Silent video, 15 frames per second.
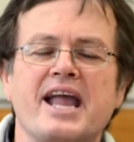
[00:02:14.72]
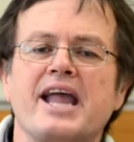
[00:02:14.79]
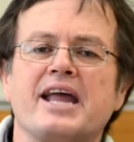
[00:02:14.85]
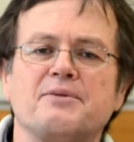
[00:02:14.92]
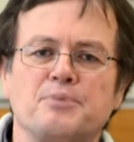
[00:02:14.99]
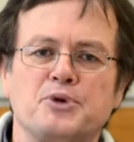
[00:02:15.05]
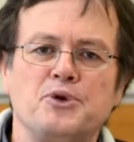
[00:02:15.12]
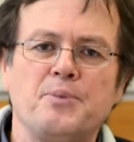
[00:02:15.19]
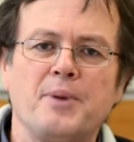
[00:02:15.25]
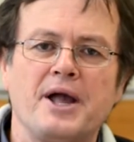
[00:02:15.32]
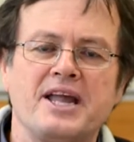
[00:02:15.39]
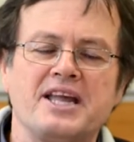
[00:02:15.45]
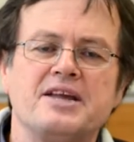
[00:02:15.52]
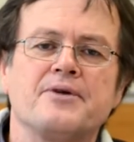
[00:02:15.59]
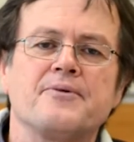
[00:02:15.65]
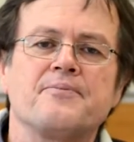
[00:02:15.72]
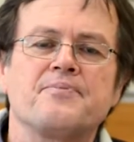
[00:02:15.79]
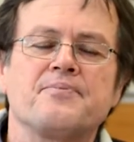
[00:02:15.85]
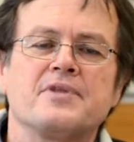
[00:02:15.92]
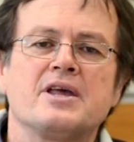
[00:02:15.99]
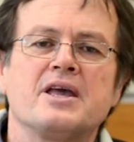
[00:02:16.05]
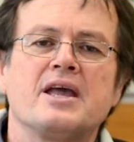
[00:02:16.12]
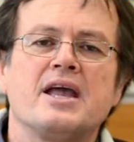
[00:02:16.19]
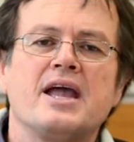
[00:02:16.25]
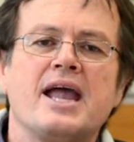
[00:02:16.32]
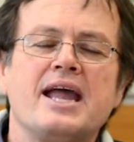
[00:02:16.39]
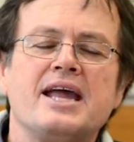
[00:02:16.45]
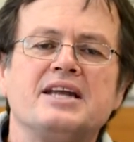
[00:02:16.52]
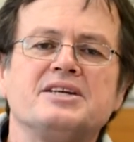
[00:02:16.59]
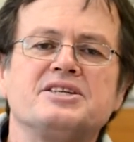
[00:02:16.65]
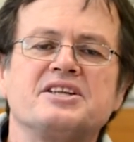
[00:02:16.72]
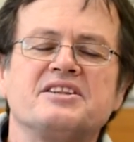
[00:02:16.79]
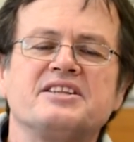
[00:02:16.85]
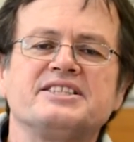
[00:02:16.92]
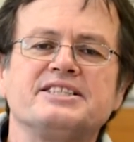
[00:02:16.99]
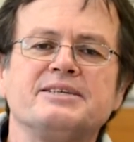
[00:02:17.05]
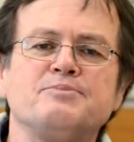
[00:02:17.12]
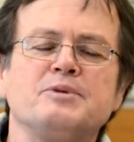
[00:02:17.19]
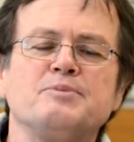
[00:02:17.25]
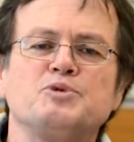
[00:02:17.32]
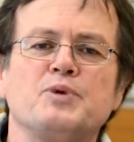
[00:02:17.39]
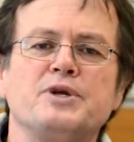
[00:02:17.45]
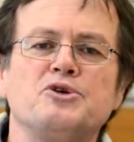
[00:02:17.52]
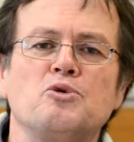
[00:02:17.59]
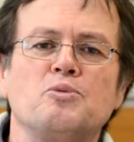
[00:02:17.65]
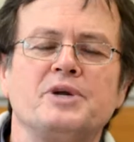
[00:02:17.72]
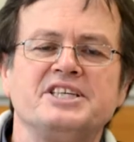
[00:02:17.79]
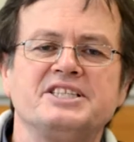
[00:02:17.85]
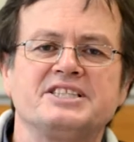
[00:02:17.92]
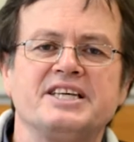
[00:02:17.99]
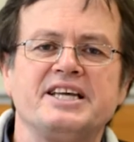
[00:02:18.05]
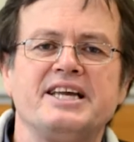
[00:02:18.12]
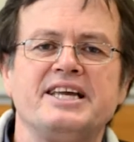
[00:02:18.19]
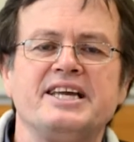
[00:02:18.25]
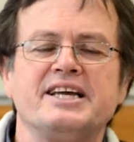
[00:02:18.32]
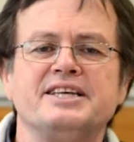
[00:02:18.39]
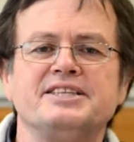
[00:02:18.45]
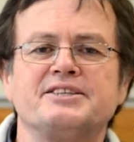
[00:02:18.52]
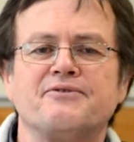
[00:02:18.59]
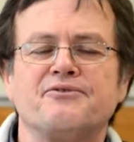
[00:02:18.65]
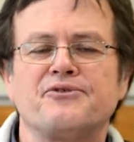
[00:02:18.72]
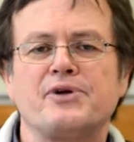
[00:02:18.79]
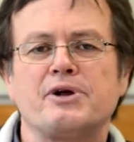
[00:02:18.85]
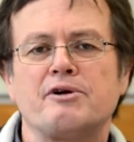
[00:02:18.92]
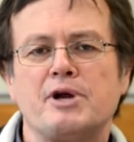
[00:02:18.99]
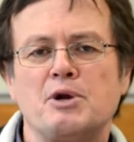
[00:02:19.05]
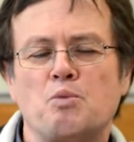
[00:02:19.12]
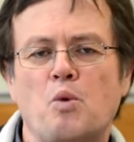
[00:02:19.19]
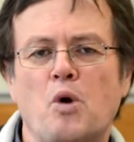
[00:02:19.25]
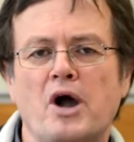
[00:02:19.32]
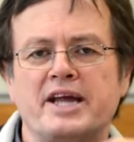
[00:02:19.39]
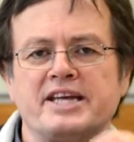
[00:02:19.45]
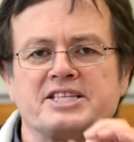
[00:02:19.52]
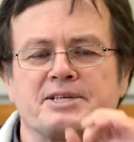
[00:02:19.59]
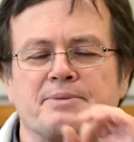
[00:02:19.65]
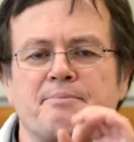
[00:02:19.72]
and pupae. And the symptoms we normally see is a very white